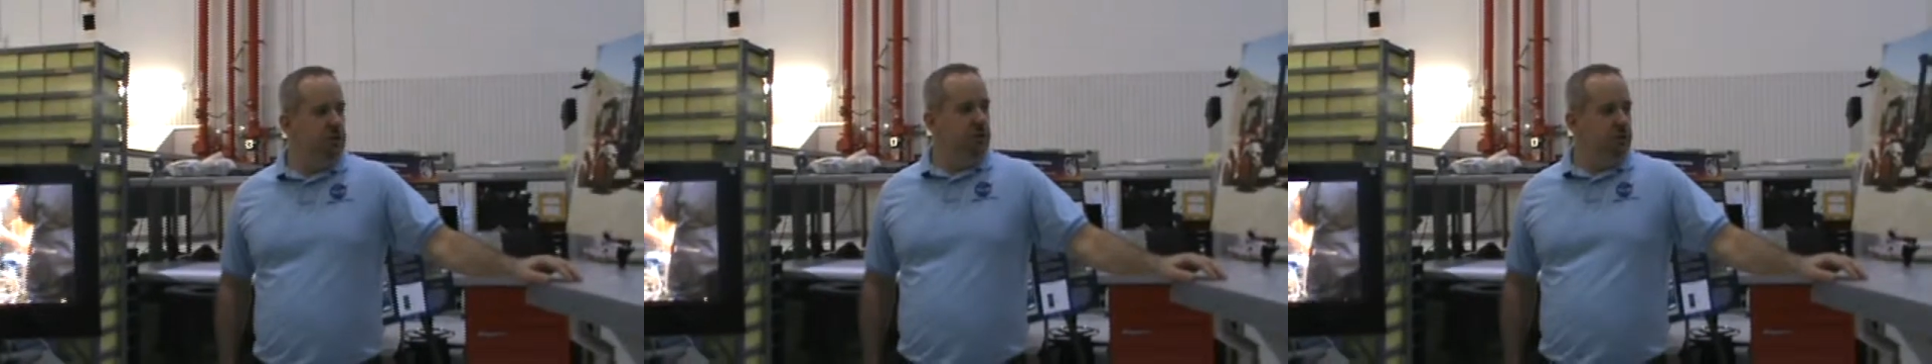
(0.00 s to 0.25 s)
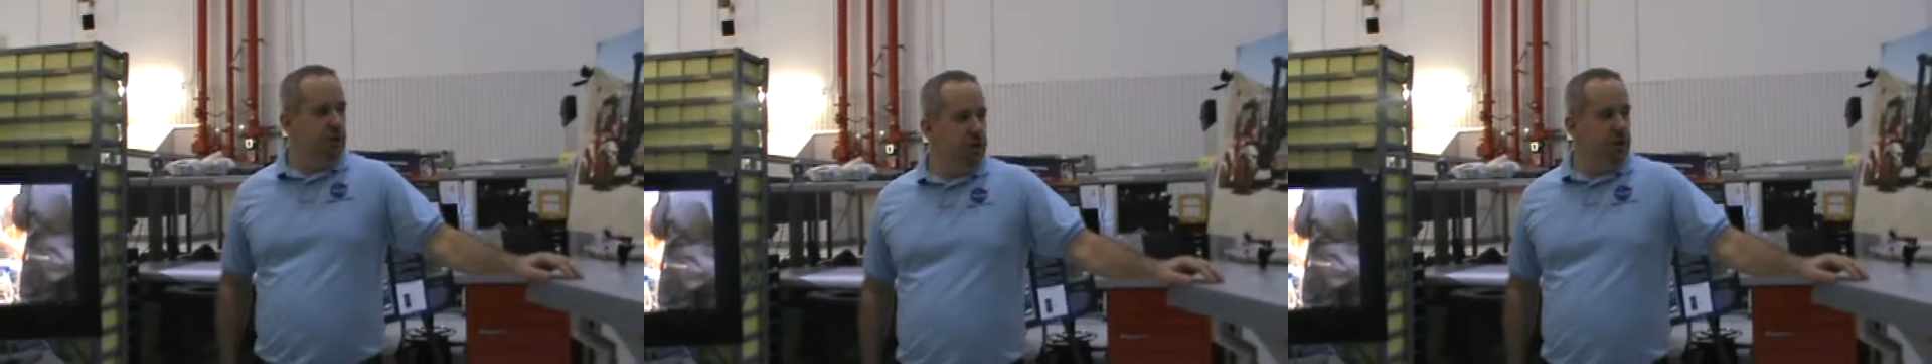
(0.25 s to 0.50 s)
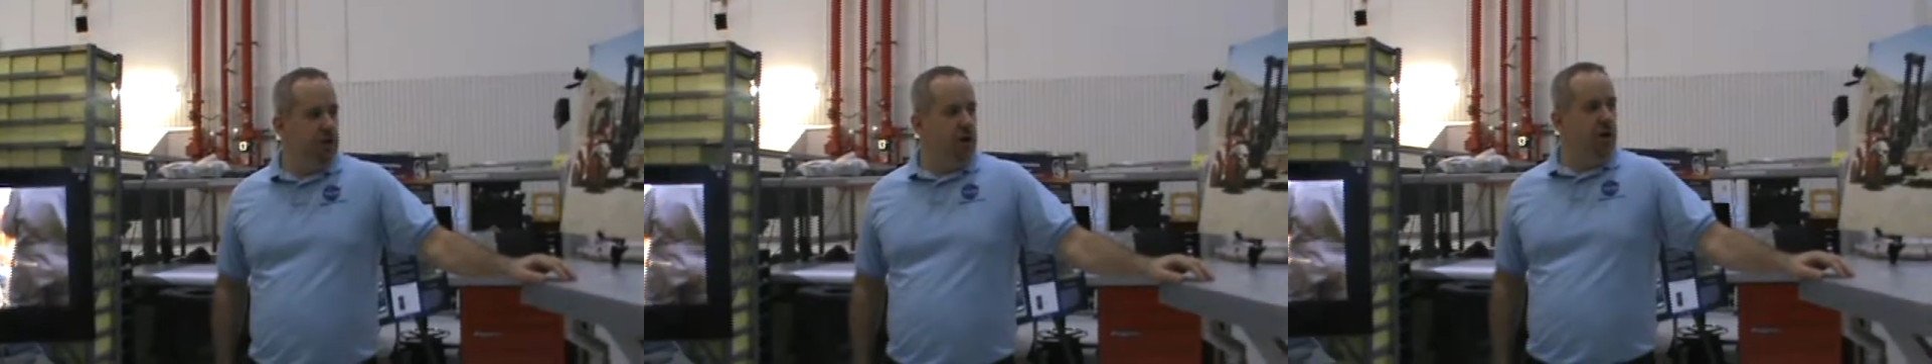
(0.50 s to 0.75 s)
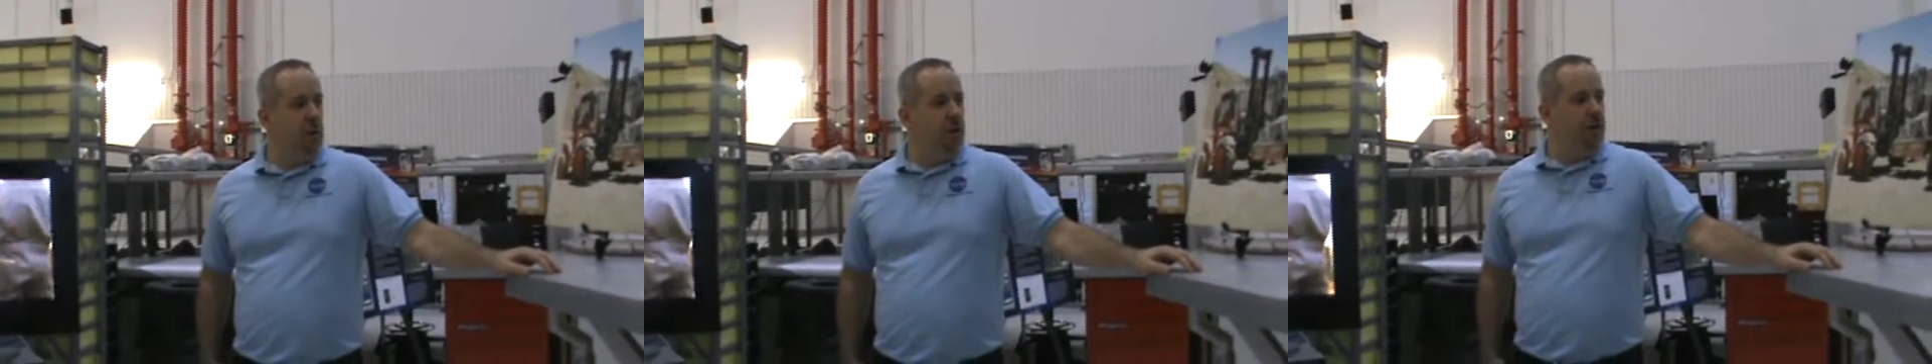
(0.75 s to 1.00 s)
do is we're going to
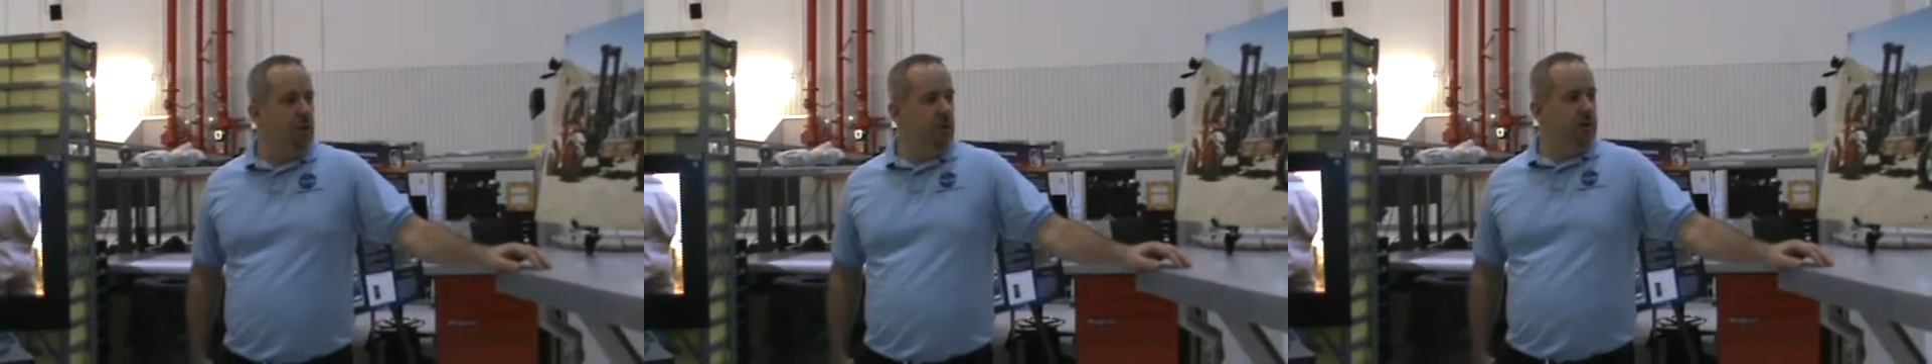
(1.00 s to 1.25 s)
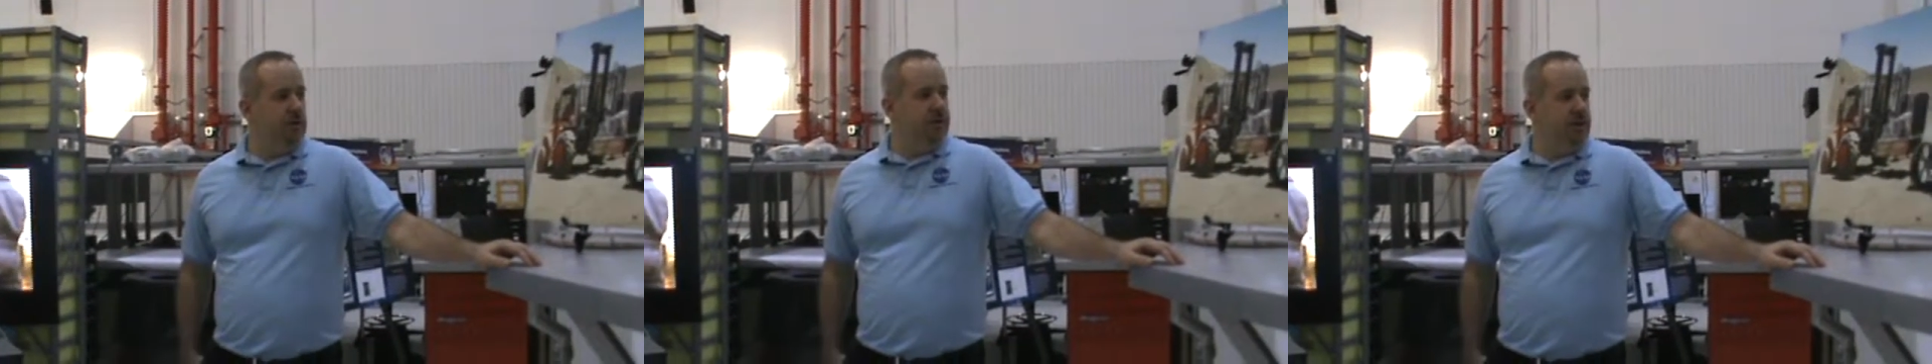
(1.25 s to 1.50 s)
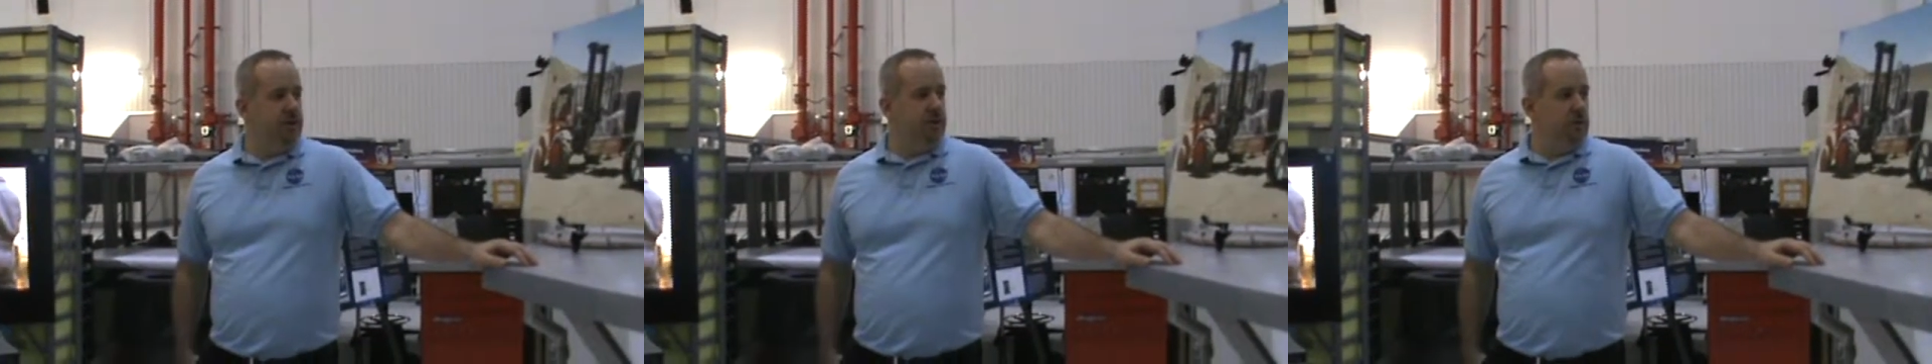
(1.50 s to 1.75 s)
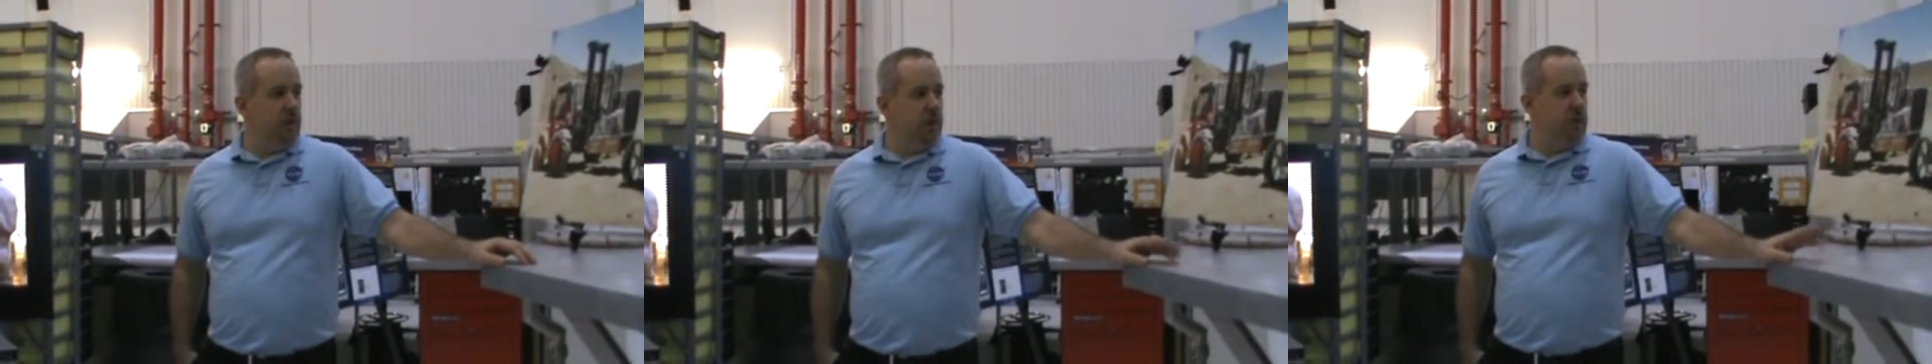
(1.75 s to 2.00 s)
go and we're going to take
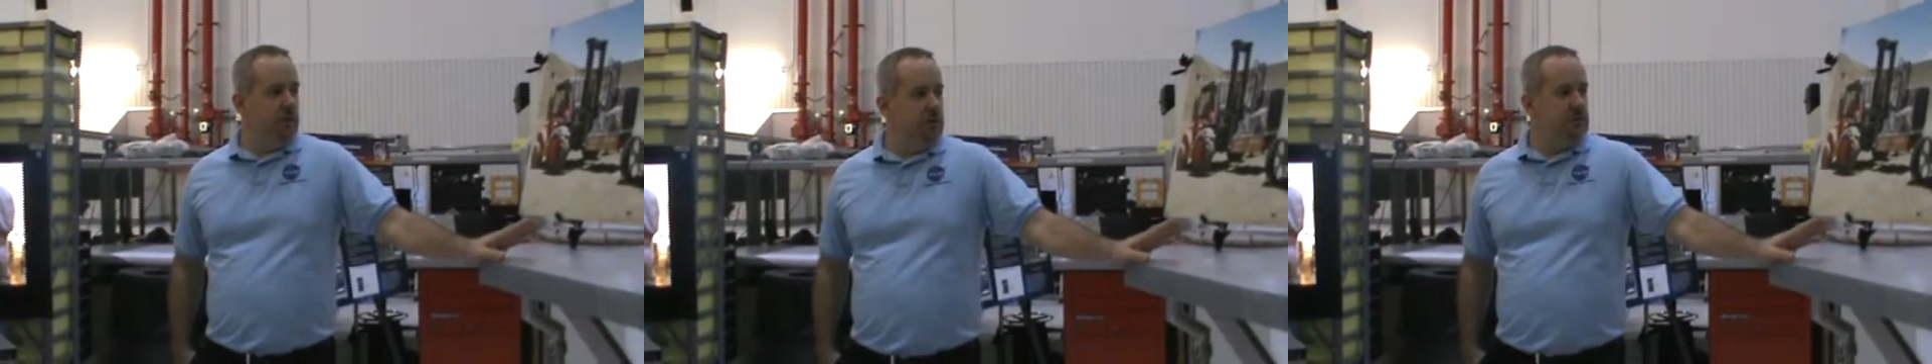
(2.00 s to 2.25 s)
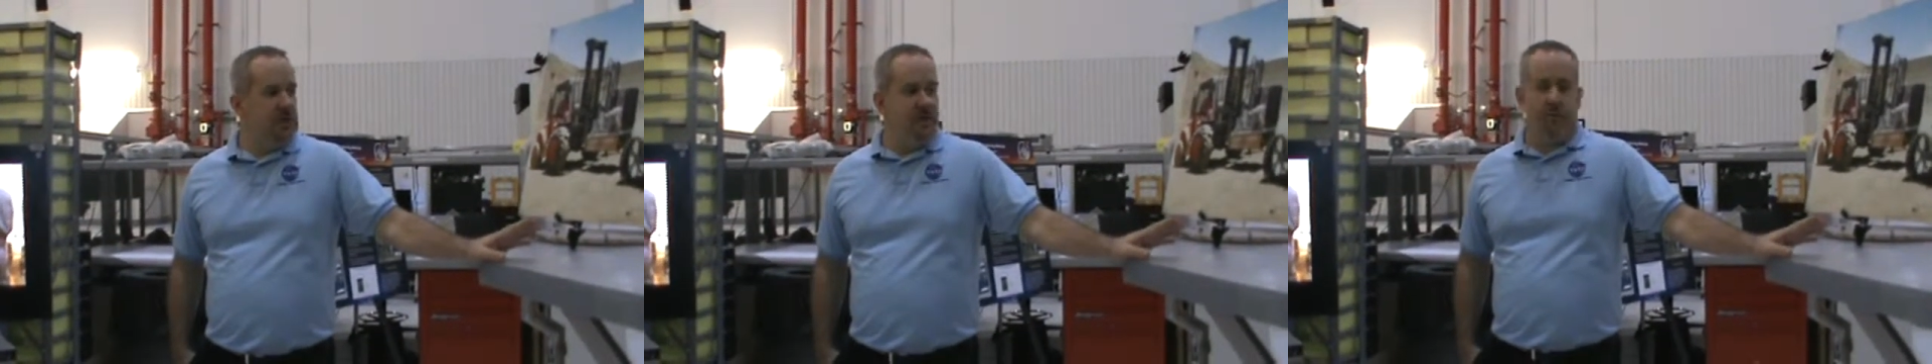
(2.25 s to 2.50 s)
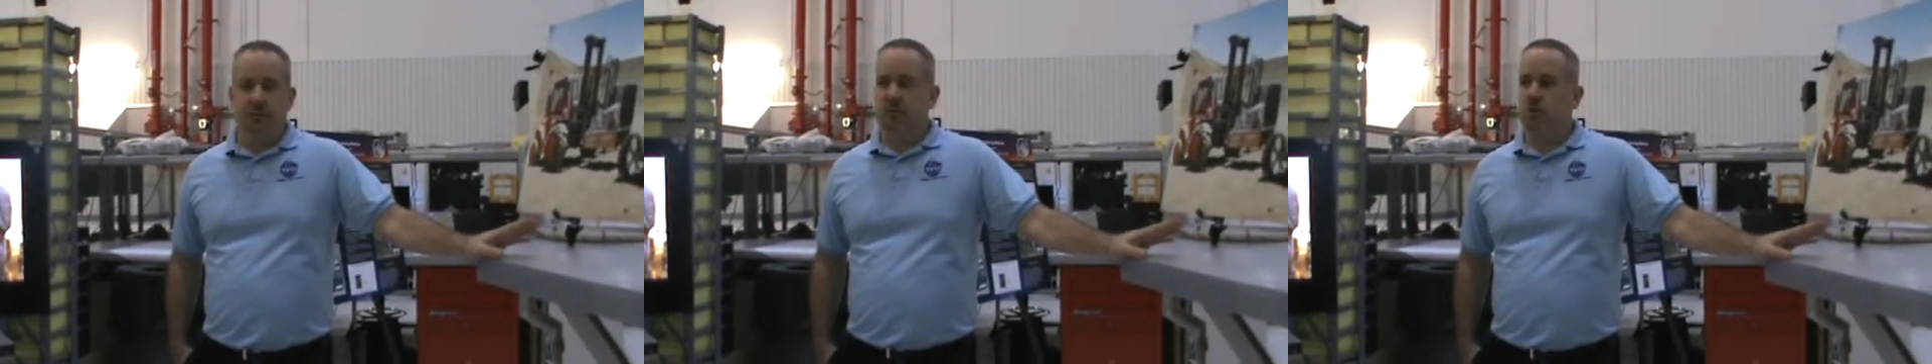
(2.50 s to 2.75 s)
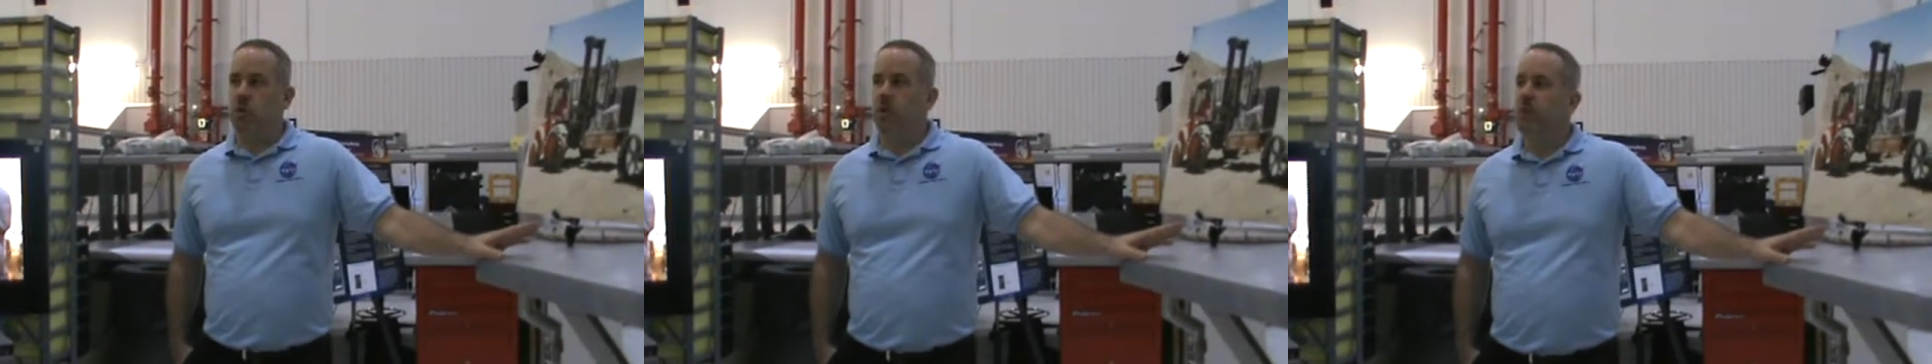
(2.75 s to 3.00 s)
the sample of the
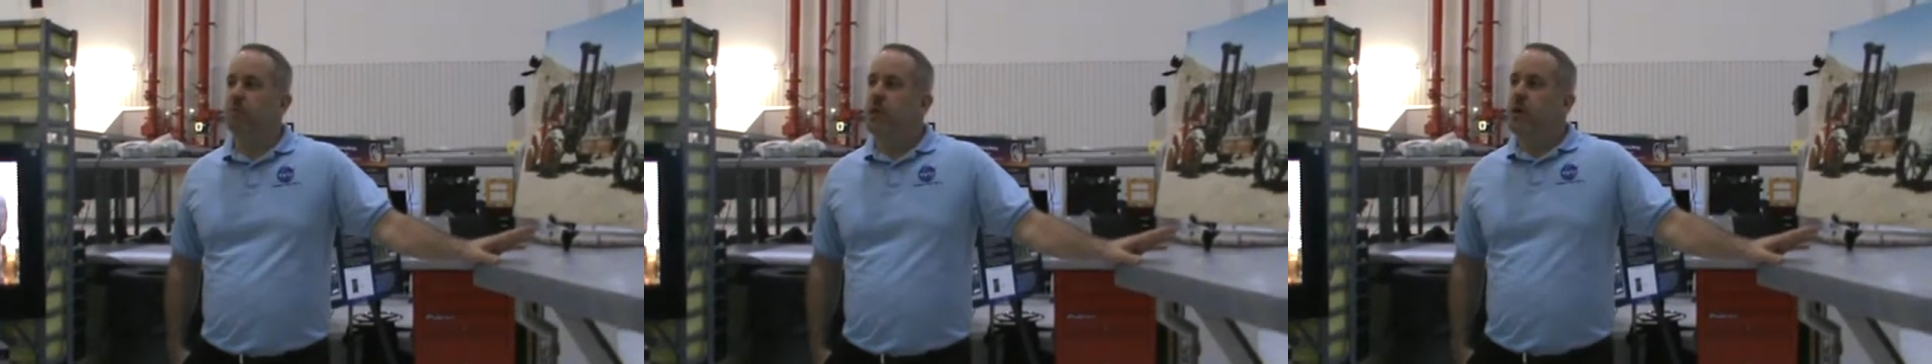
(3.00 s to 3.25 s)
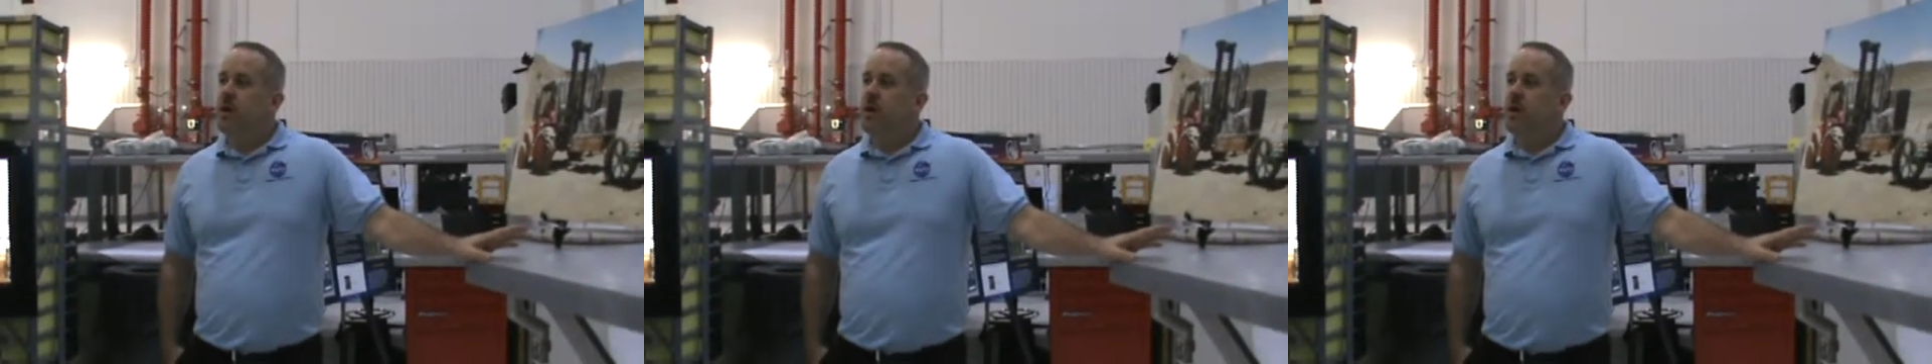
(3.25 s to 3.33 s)
soil